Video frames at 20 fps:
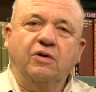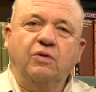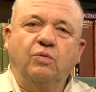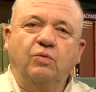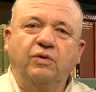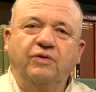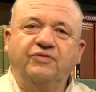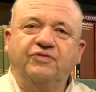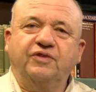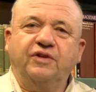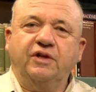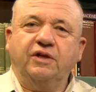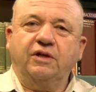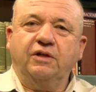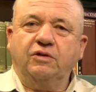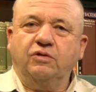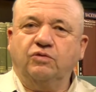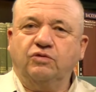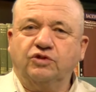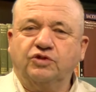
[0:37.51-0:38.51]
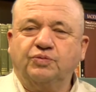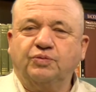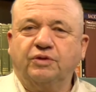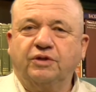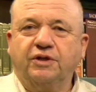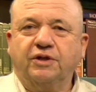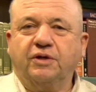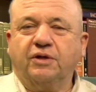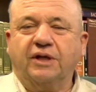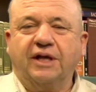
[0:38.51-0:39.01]
with the LaRouche
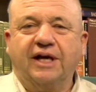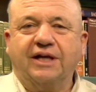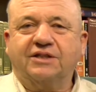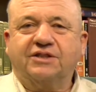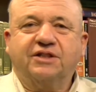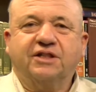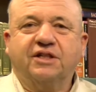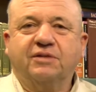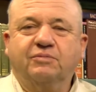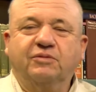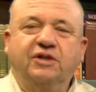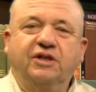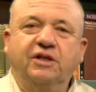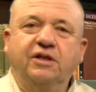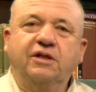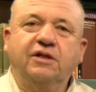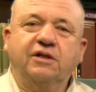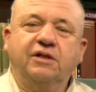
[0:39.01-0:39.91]
Political Action Committee.